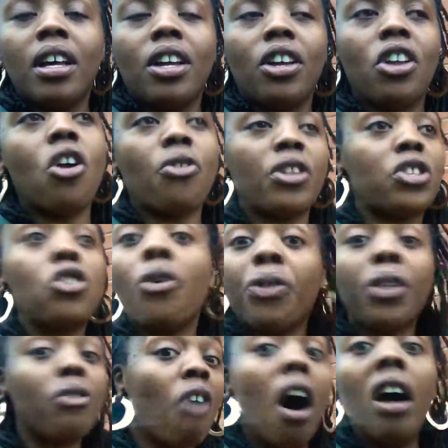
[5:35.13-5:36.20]
You know, there's
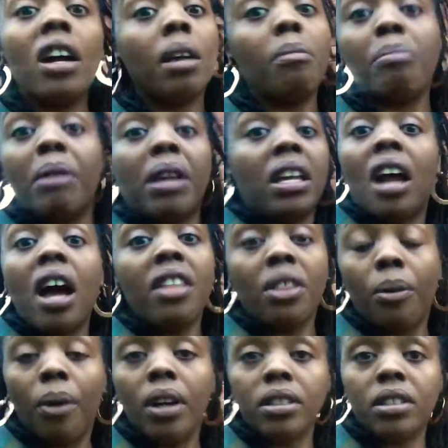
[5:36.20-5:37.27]
nothing wrong in being either
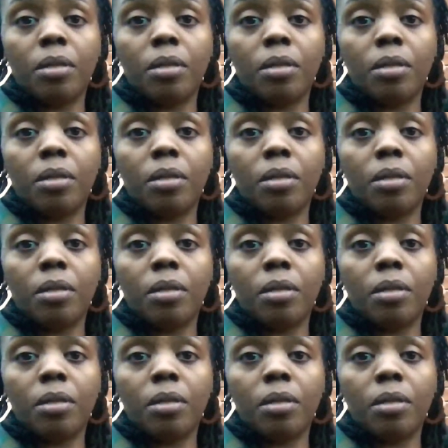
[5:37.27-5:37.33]
one,